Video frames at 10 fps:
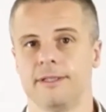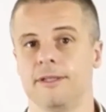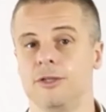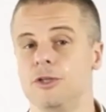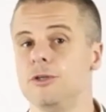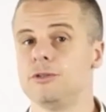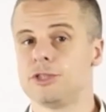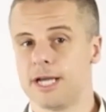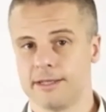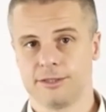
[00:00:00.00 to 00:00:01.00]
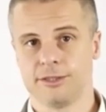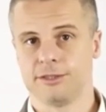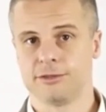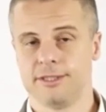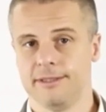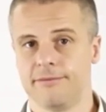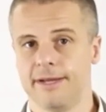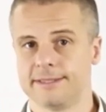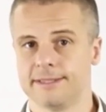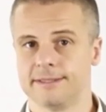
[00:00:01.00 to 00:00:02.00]
the new challenges your team
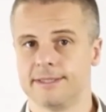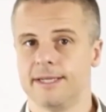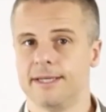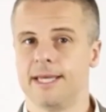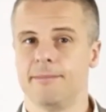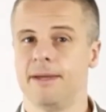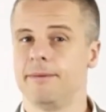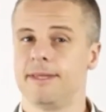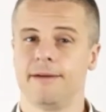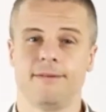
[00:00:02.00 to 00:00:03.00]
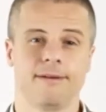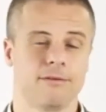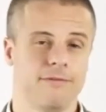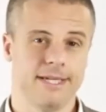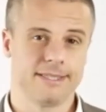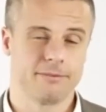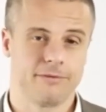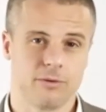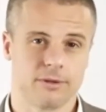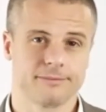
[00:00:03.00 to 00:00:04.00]
faces that maybe they've never faced
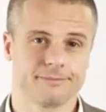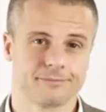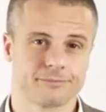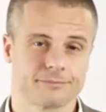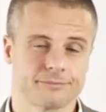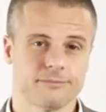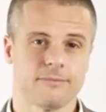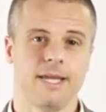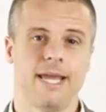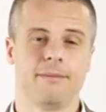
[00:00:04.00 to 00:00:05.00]
before. And